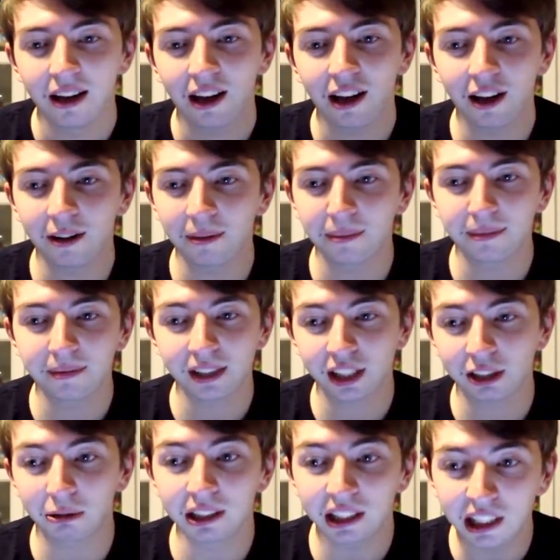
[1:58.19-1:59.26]
Um,
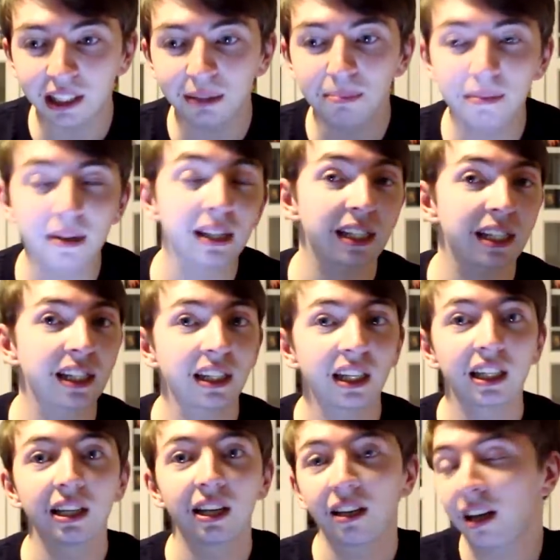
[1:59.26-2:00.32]
so I did miss
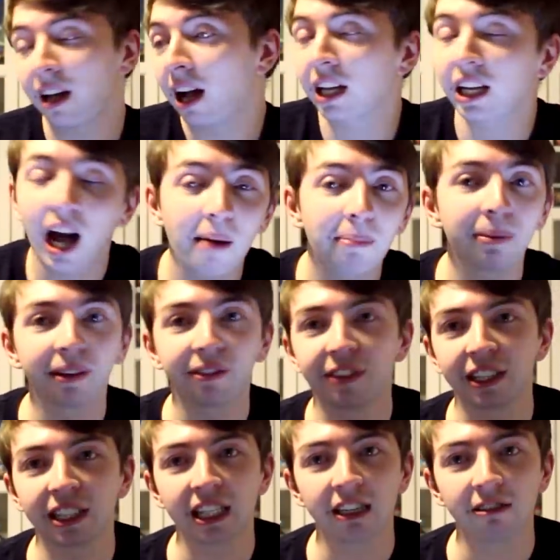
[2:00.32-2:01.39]
a couple of
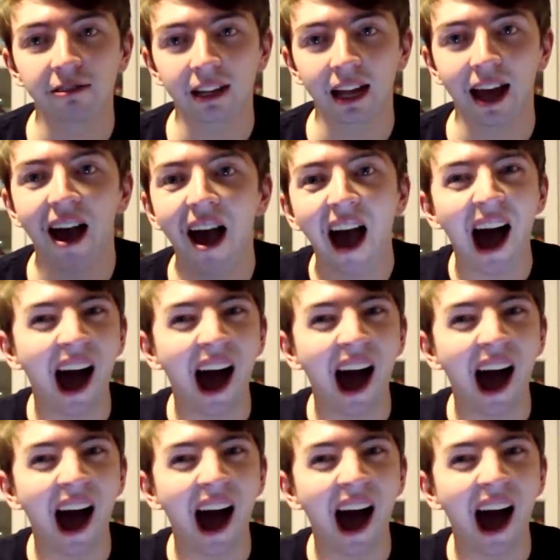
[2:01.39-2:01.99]
things here and there.